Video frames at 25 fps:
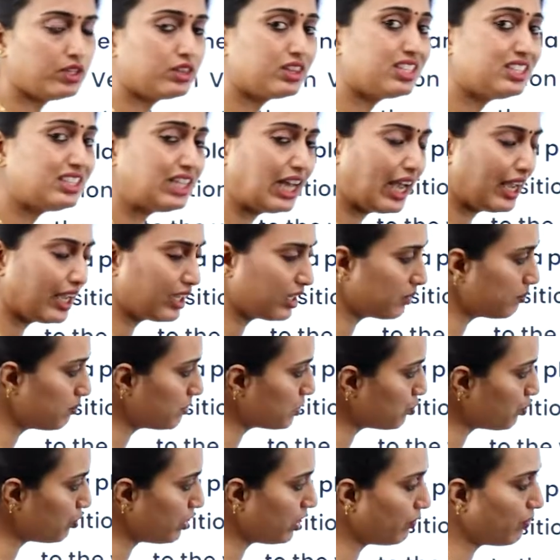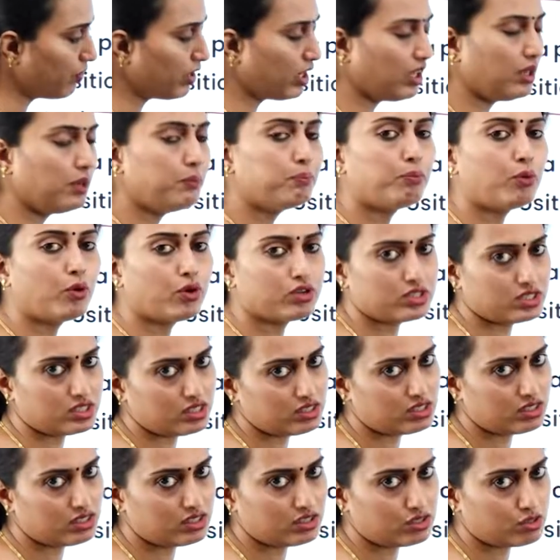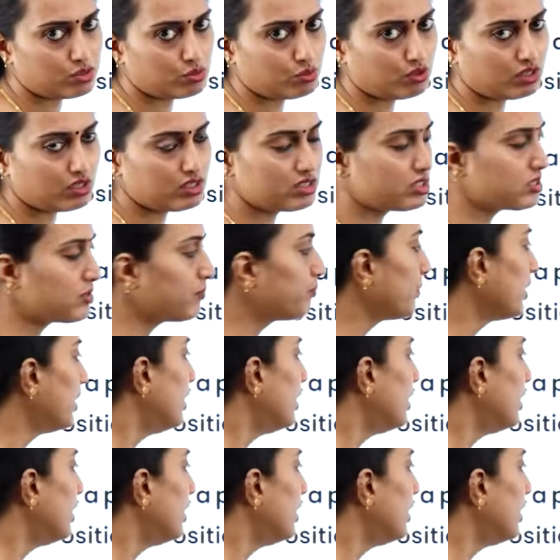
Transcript: The diagram is very, very important, dear students.